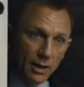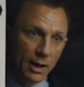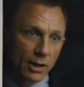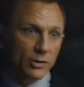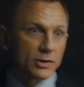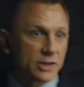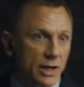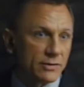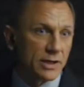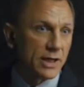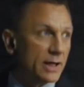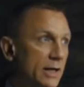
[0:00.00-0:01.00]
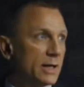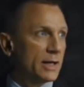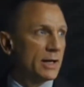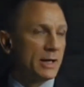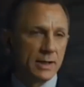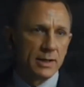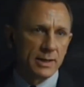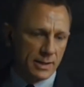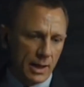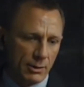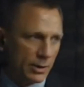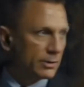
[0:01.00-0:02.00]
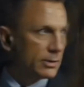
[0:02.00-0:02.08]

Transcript: Health and safety. Carry on.